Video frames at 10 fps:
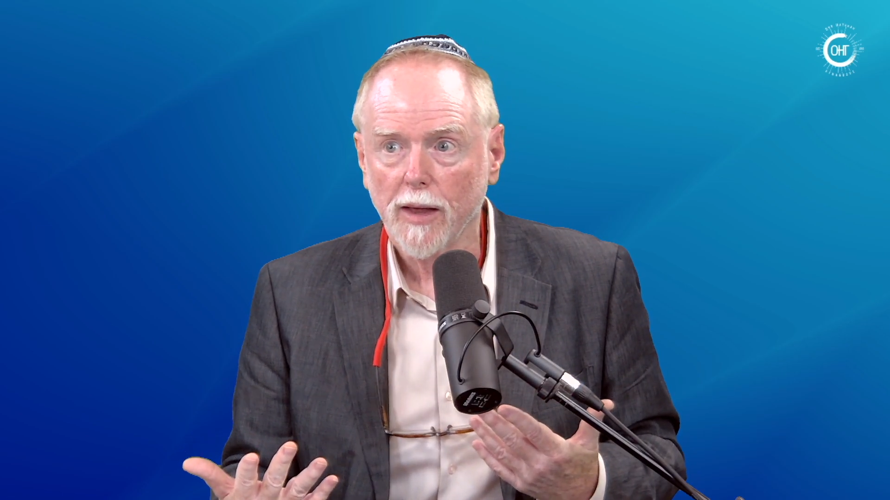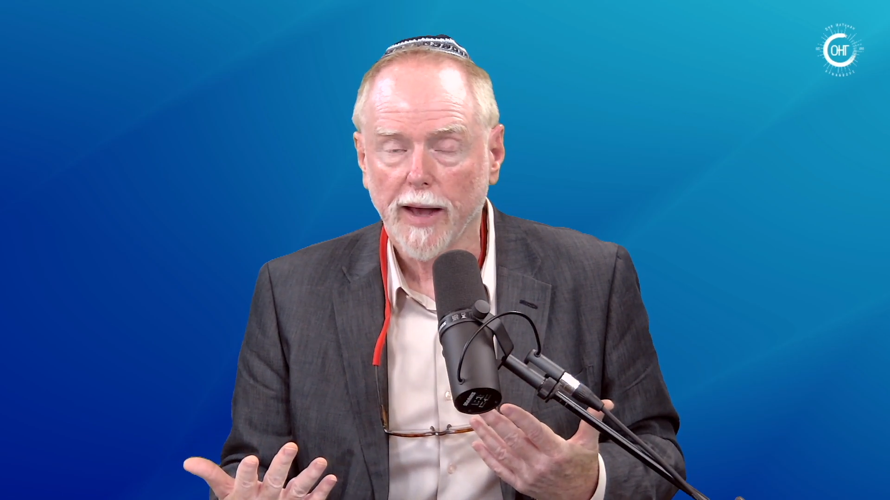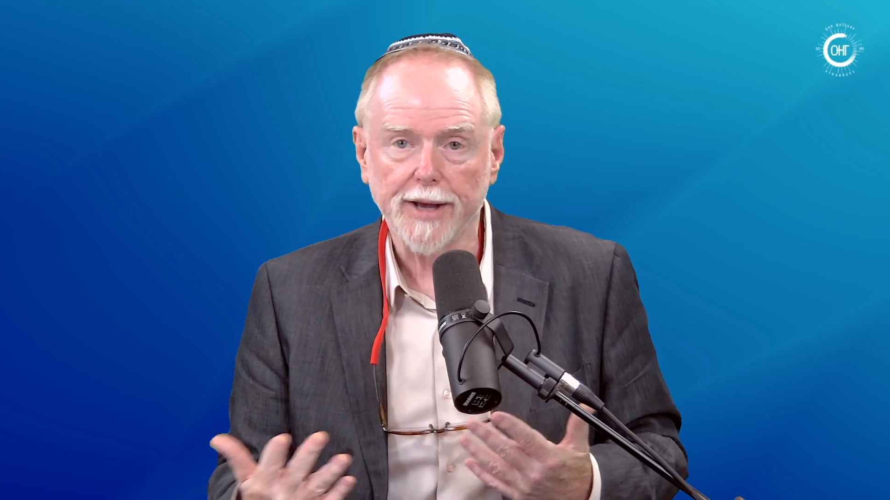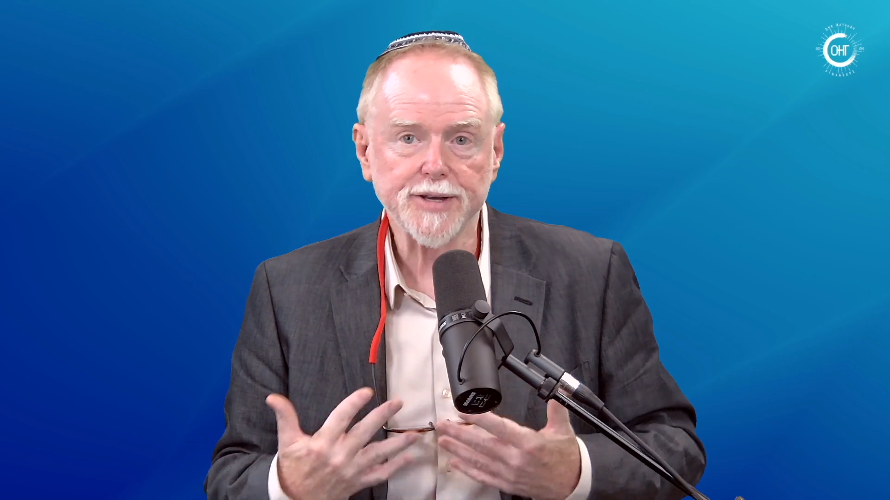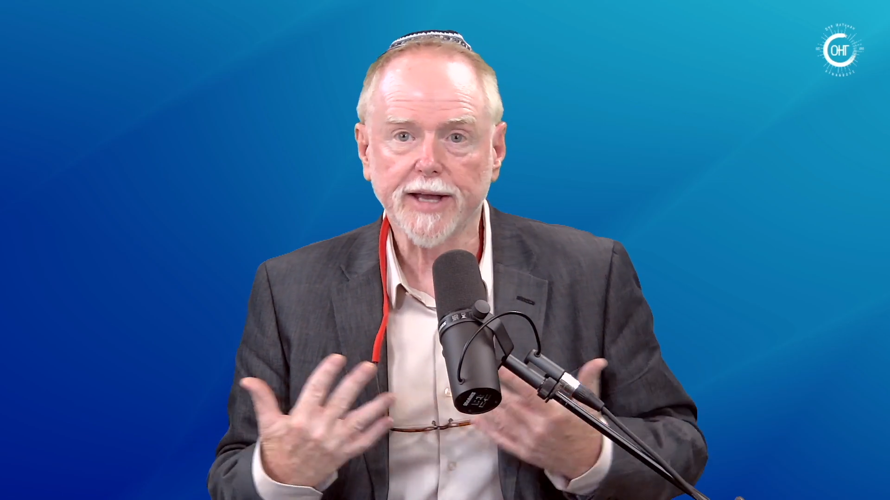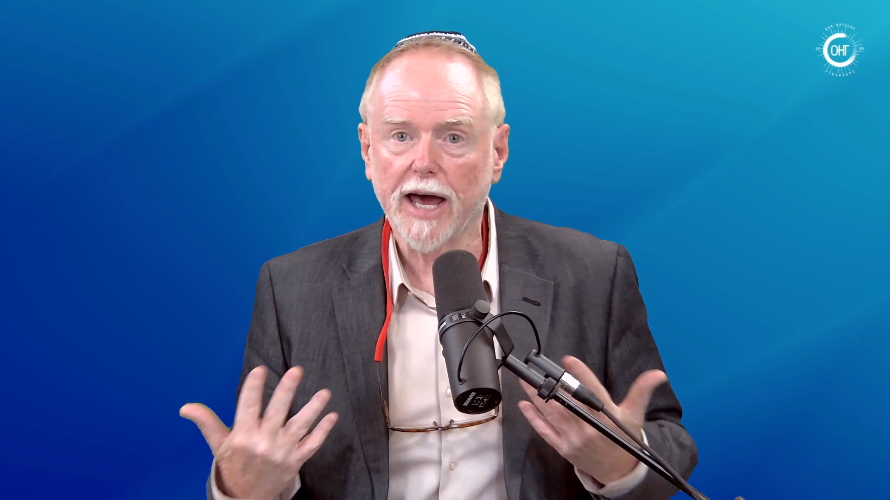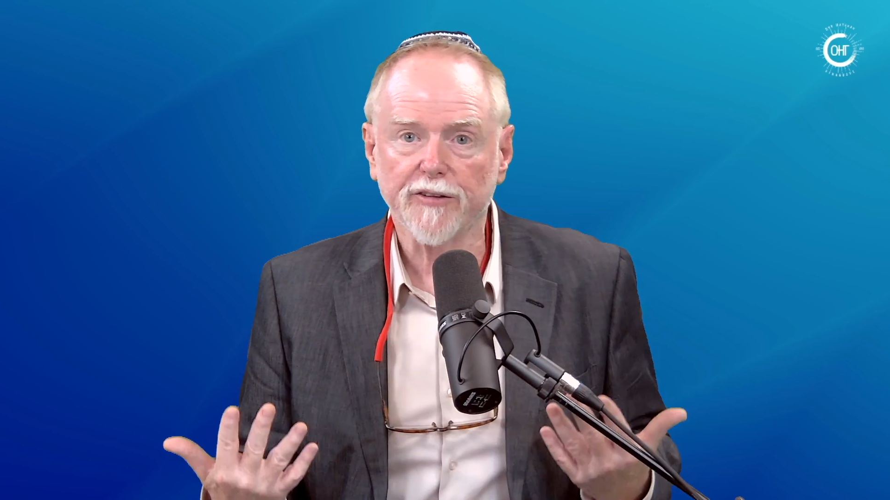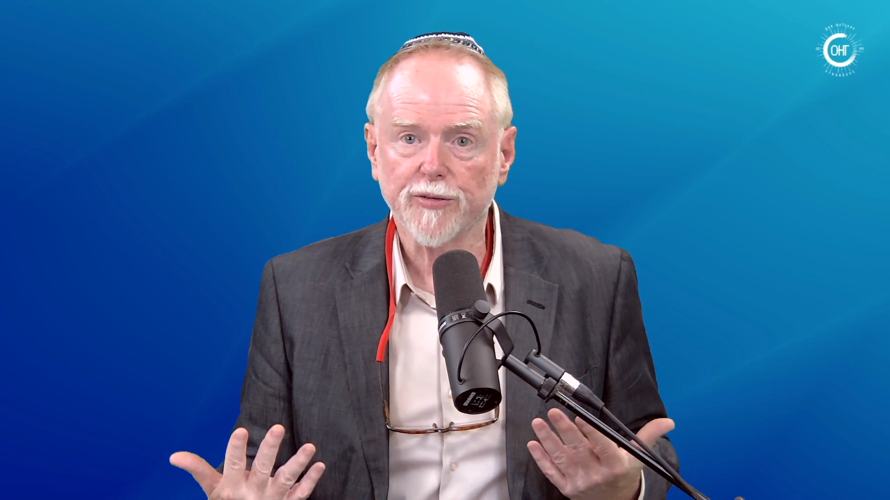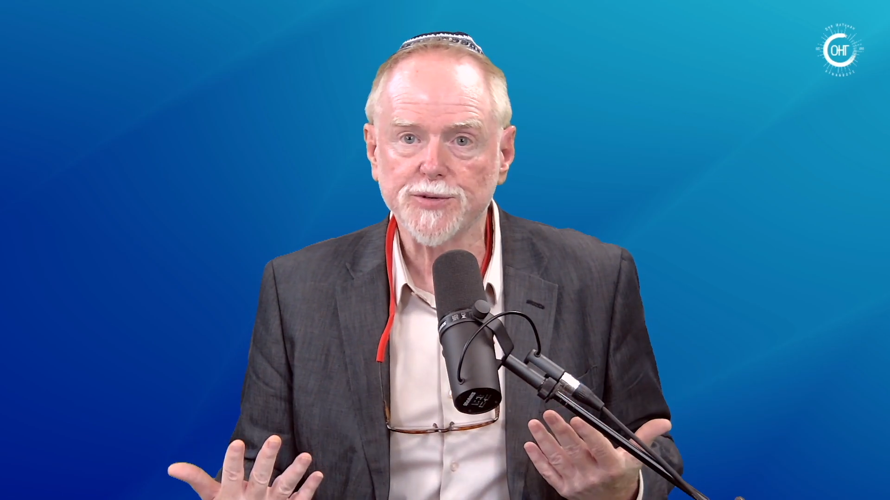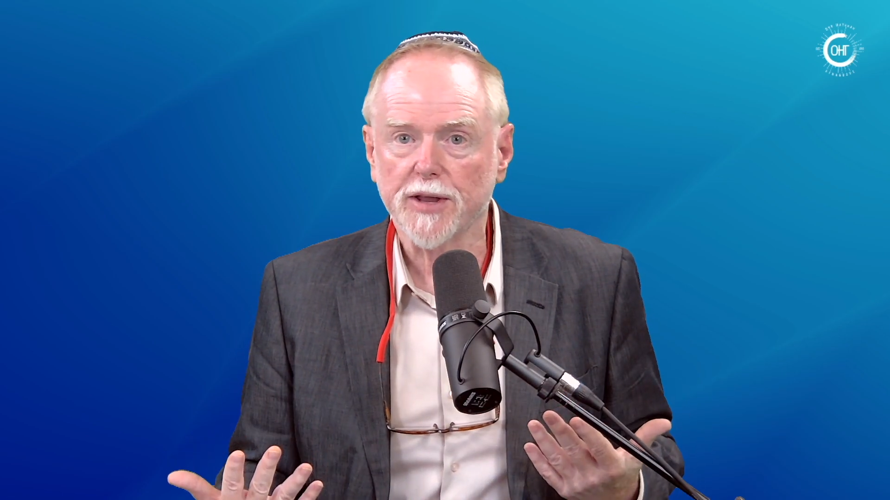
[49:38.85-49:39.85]
I said, I got it
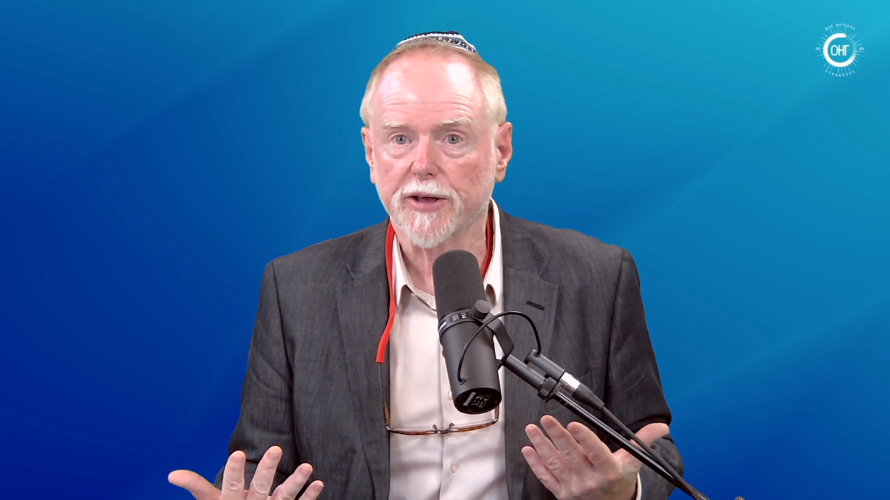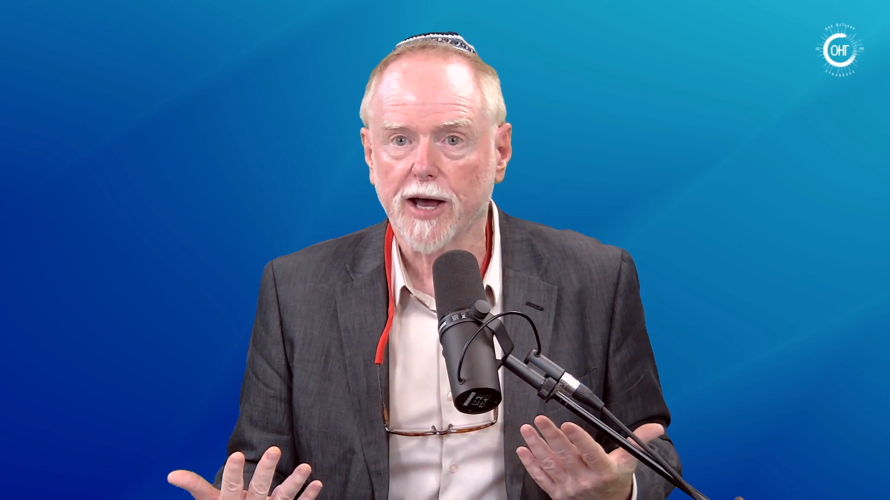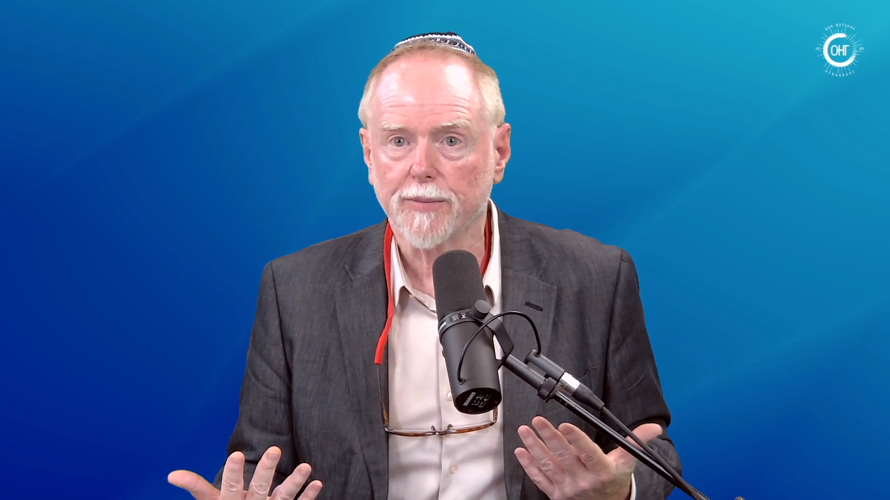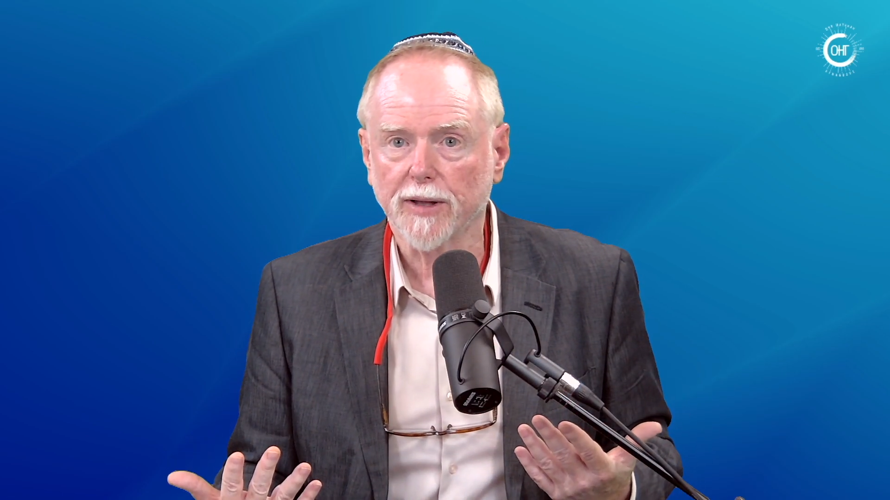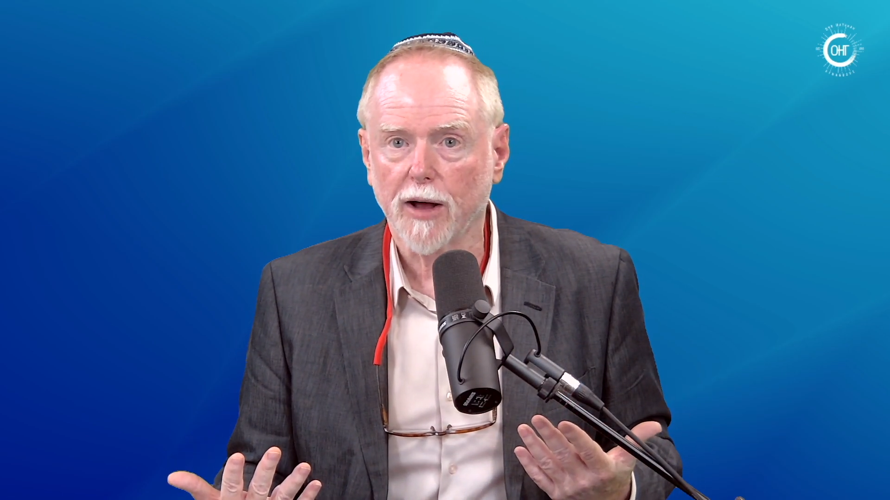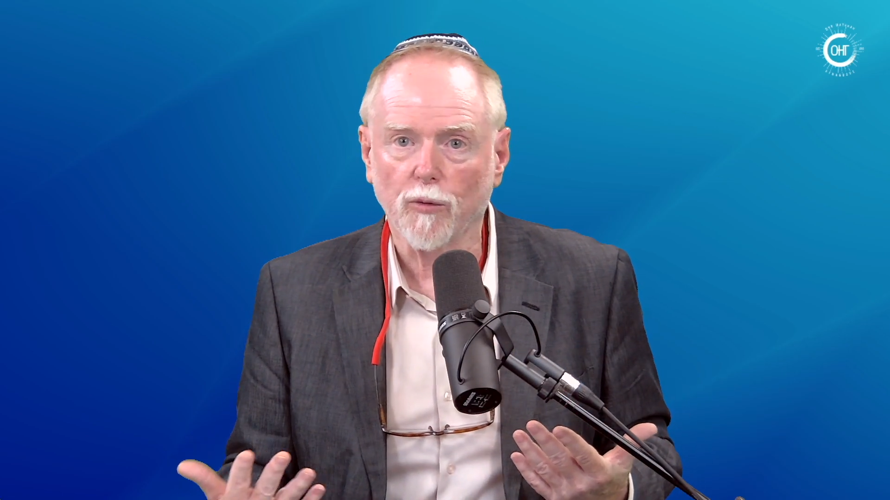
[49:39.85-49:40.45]
from studying the Kabbalah.